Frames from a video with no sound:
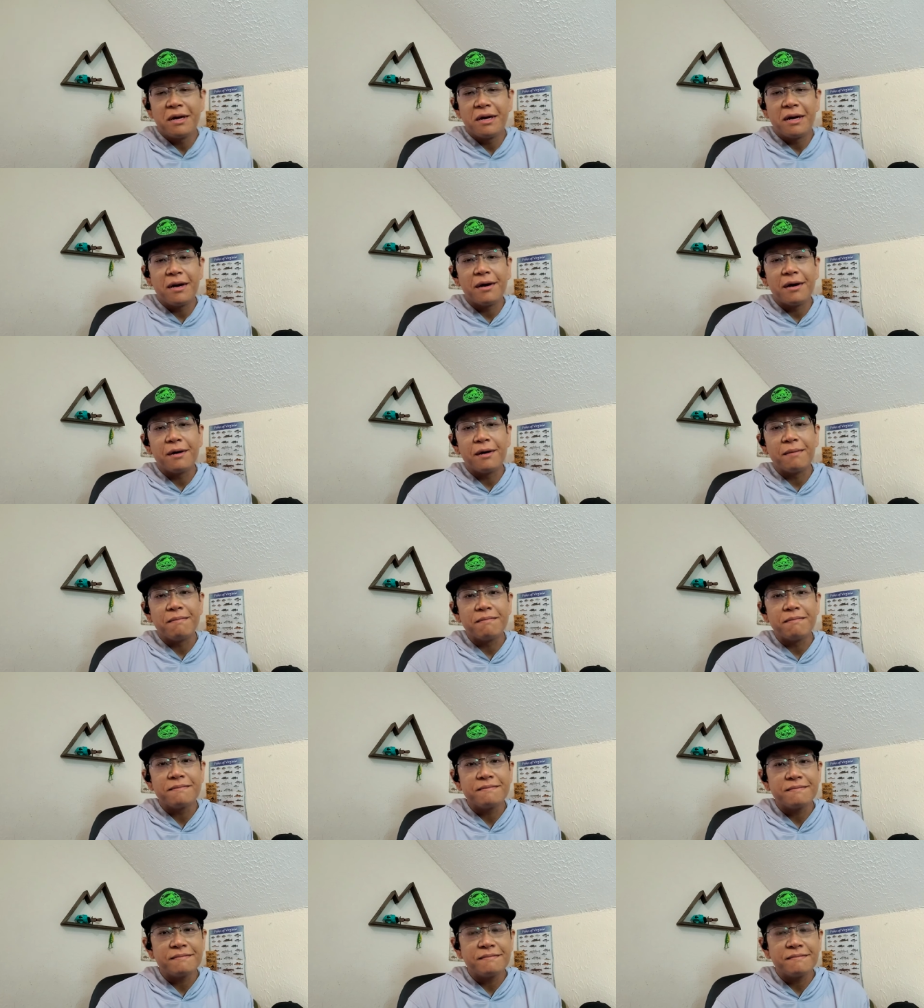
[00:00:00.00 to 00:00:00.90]
Um,
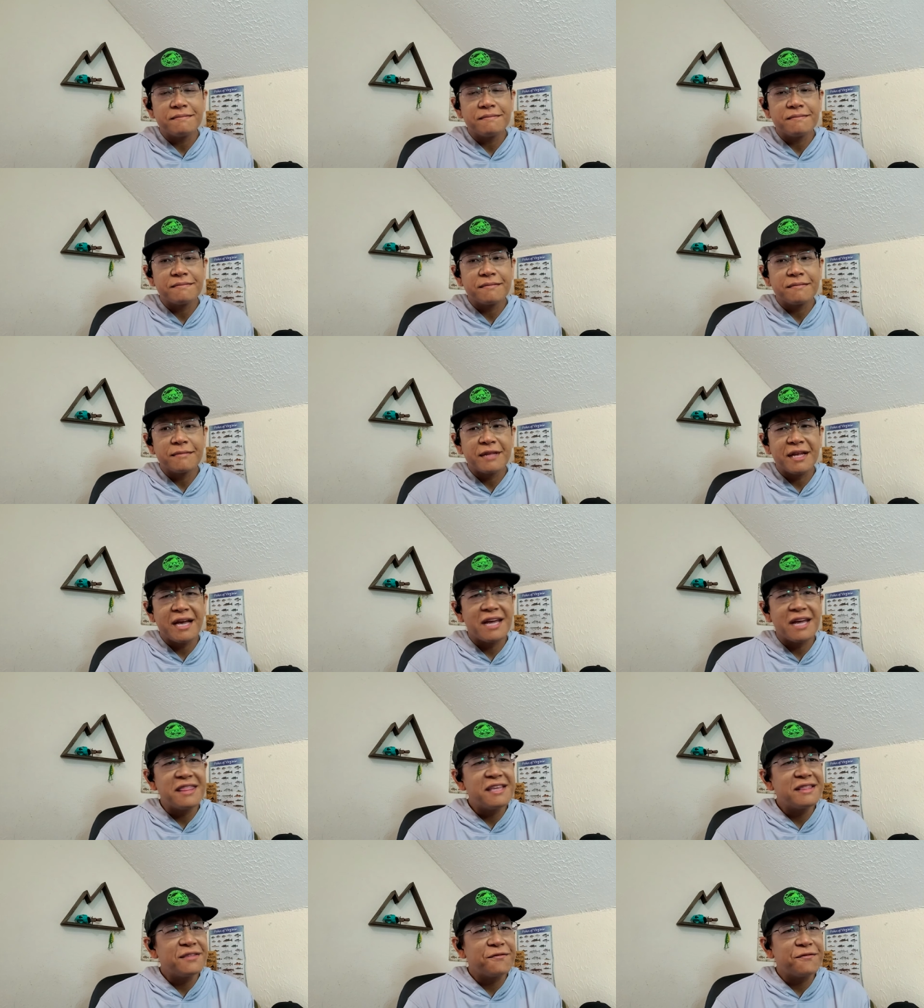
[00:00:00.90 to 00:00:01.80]
yeah,
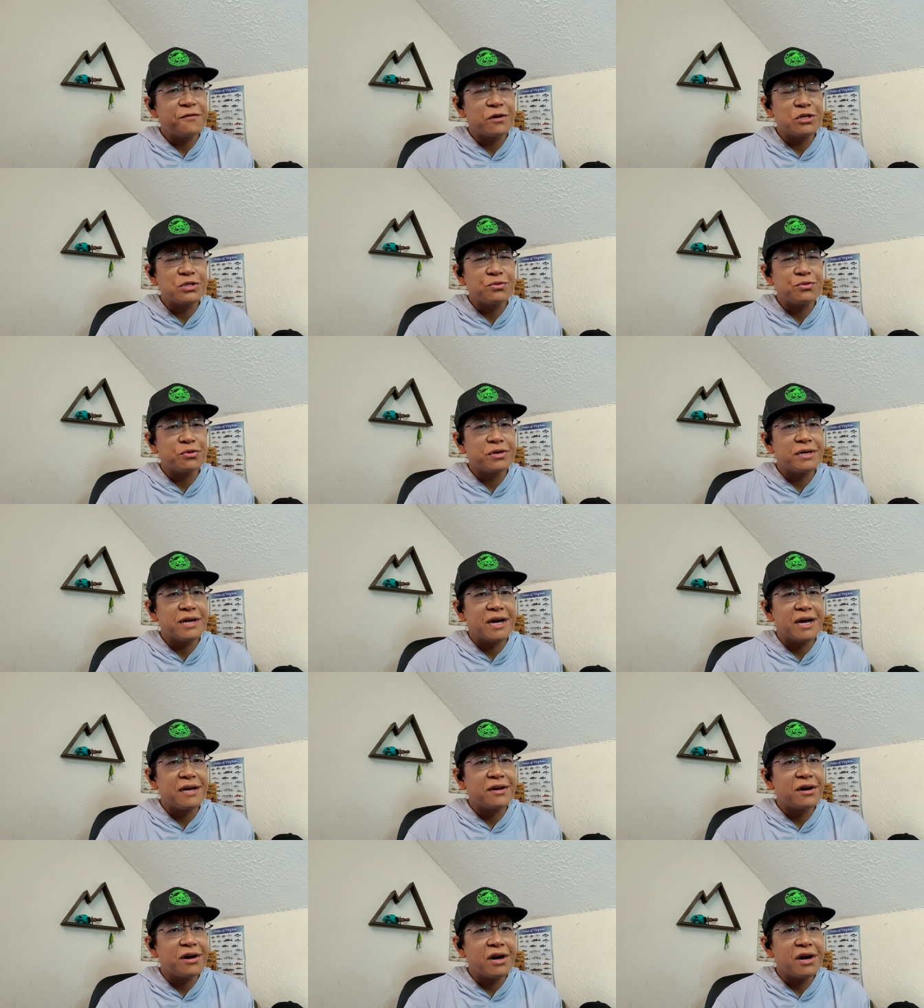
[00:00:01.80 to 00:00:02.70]
I think the first one
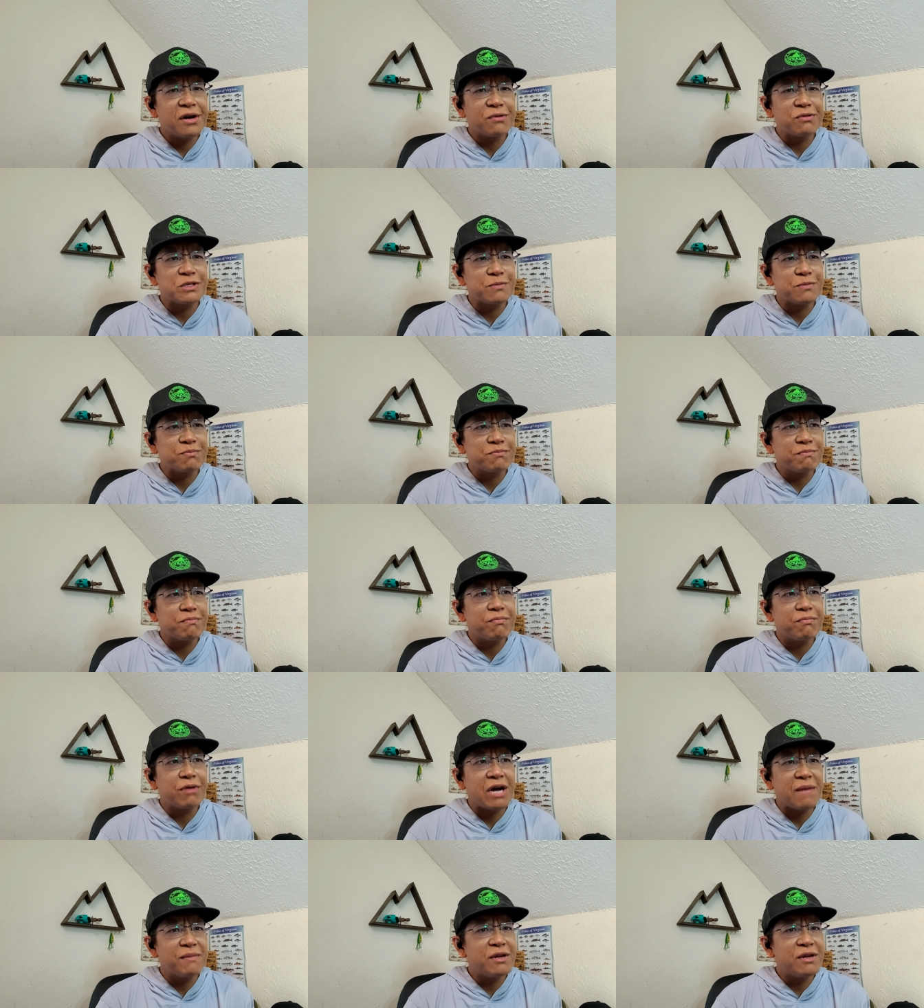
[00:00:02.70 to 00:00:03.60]
I caught was
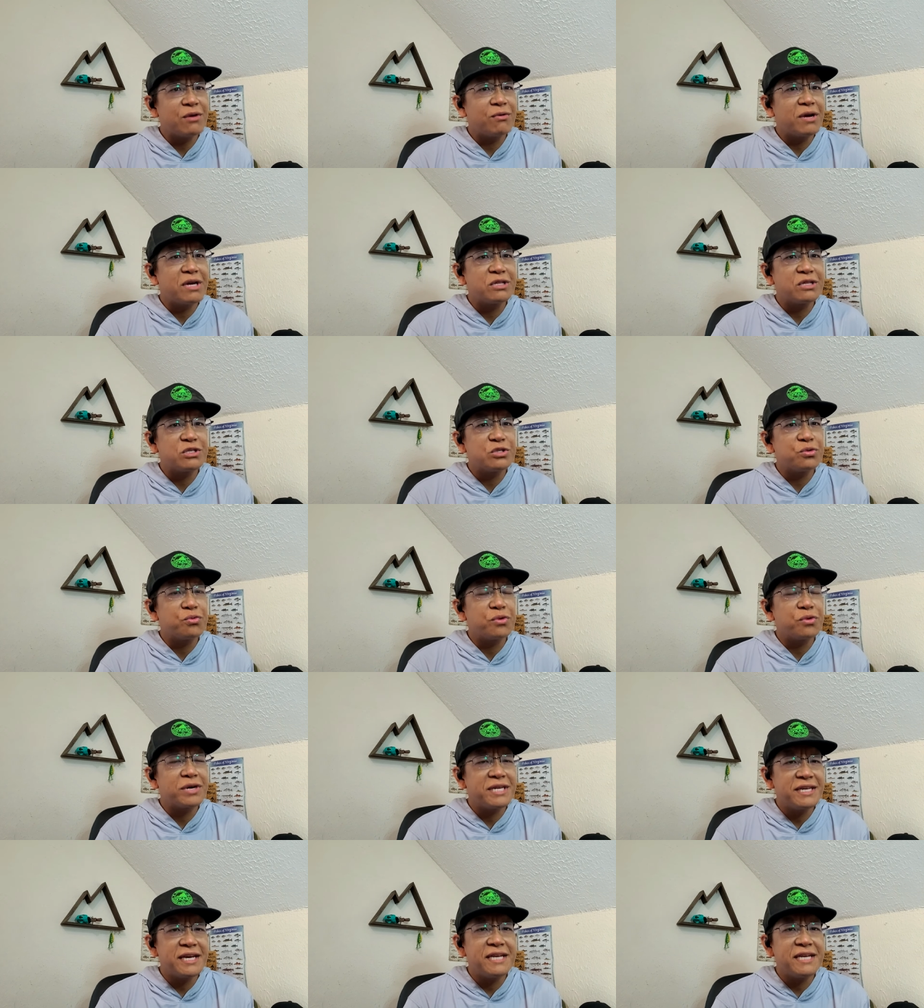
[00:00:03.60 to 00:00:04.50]
probably around
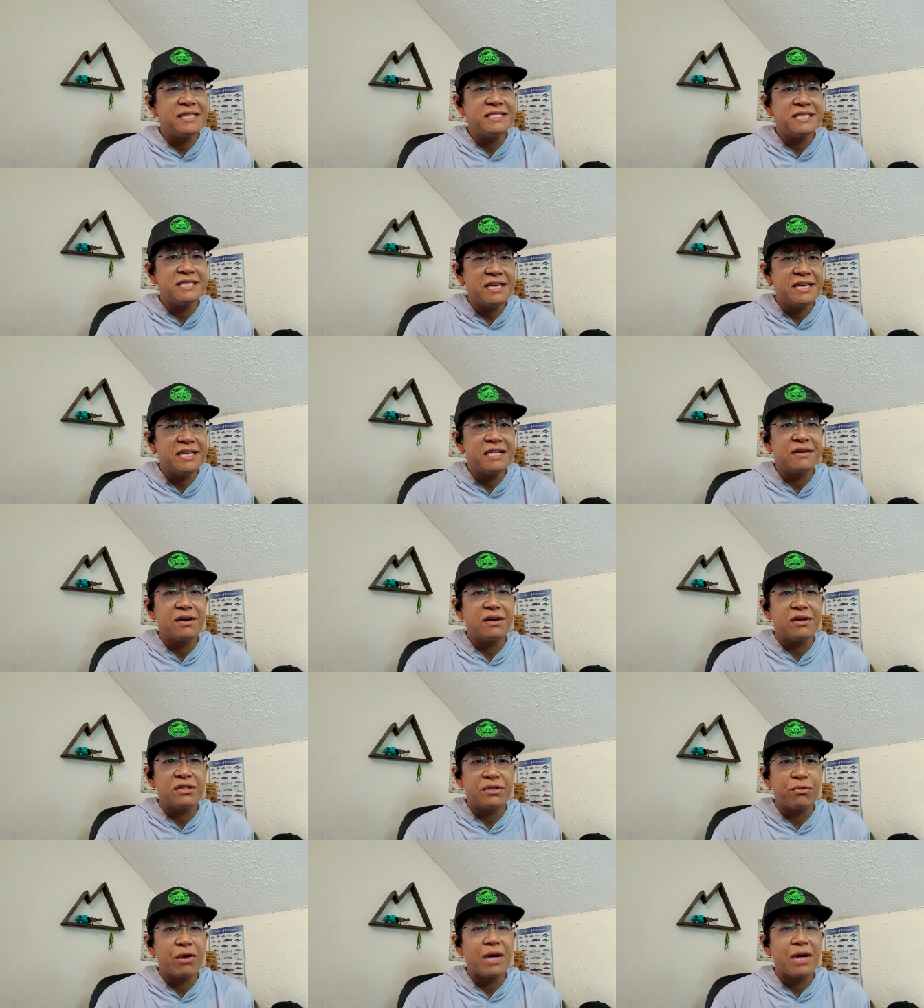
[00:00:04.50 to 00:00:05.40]
twenty eighteen
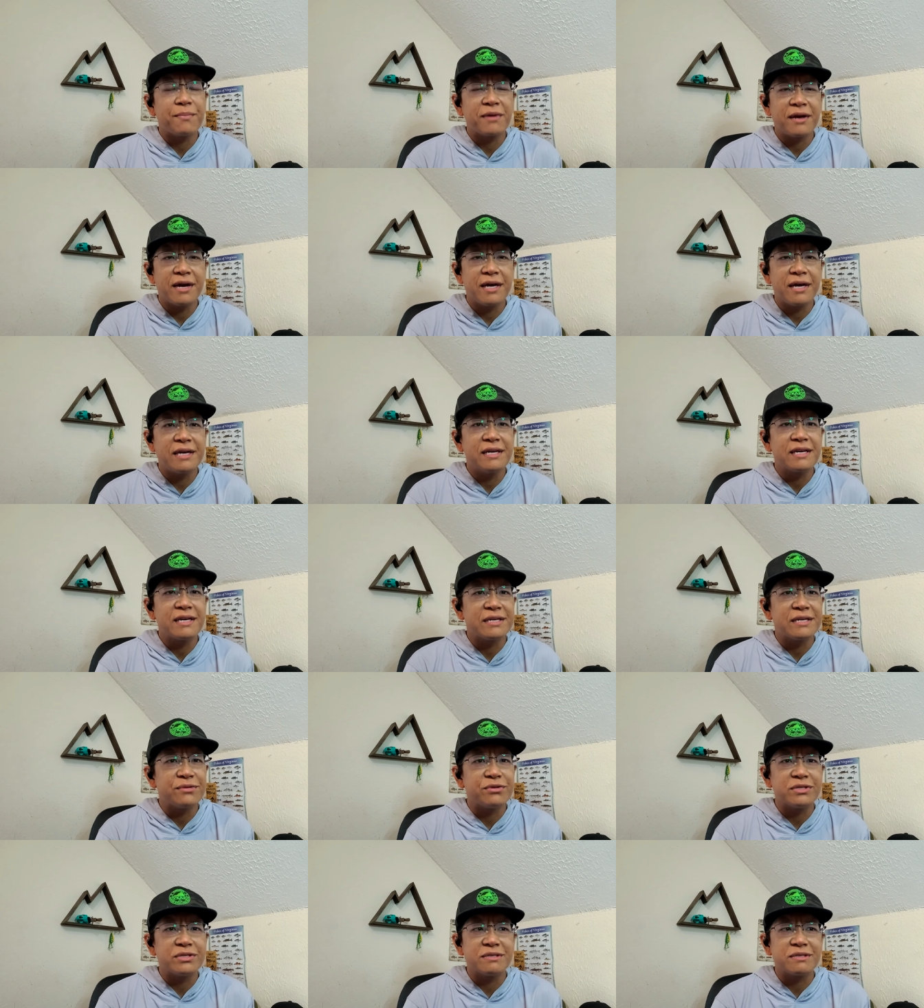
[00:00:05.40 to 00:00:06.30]
on the Rappahannock, and
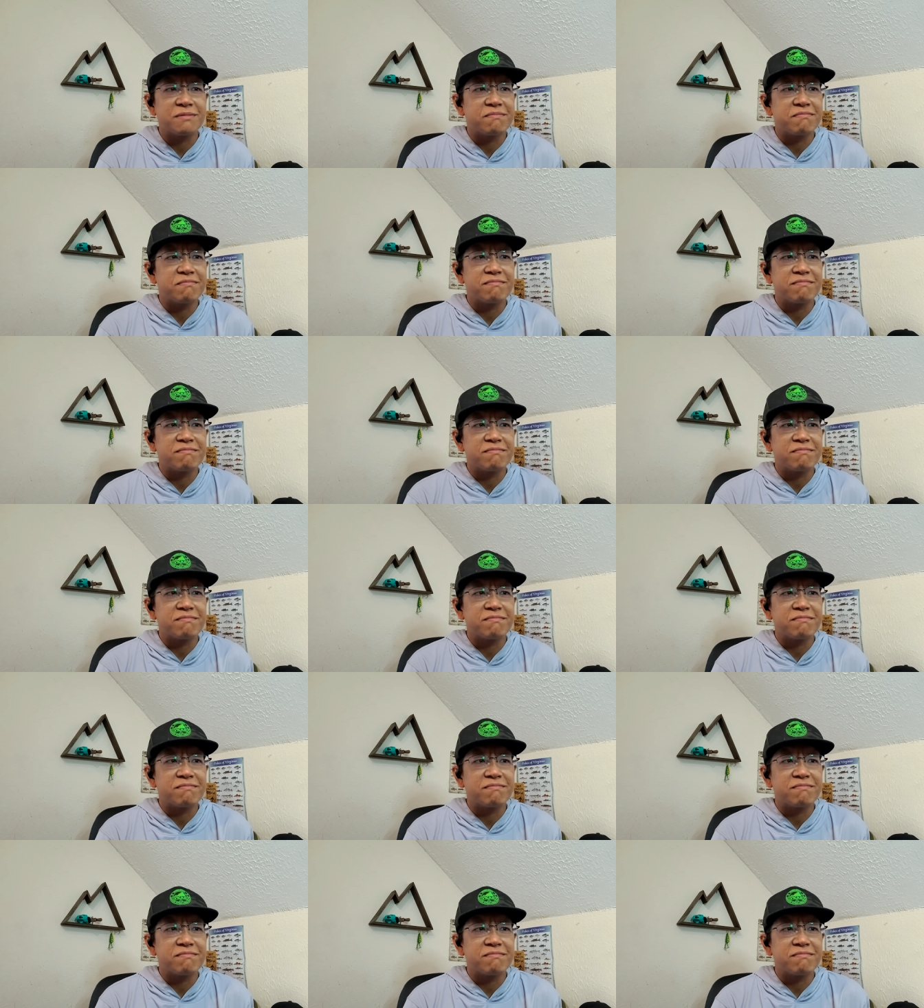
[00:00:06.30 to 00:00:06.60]
it was